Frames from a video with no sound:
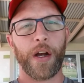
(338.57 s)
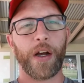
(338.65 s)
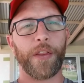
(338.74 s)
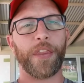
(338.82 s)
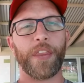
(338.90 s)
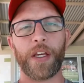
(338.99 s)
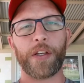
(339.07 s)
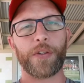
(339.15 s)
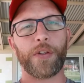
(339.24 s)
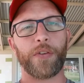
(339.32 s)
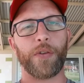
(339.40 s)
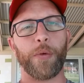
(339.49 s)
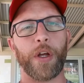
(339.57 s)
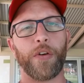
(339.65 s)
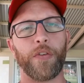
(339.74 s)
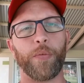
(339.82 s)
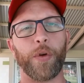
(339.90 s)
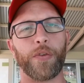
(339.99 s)
I think it's just a matter
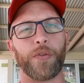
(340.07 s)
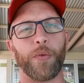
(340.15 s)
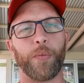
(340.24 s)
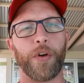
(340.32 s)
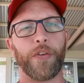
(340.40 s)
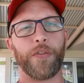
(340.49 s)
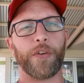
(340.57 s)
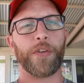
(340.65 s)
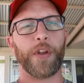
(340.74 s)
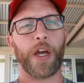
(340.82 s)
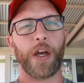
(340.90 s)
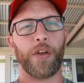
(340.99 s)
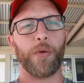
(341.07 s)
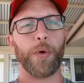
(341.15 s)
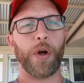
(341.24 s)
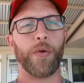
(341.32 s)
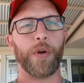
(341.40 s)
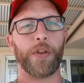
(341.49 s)
of personal preference and how your
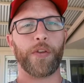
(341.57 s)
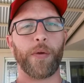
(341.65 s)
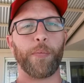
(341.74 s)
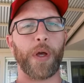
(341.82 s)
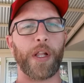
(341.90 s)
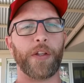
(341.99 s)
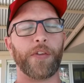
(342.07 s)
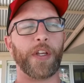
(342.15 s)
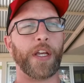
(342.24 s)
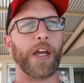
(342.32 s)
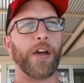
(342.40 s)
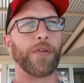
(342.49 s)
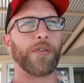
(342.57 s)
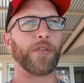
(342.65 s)
bow ends up balancing out.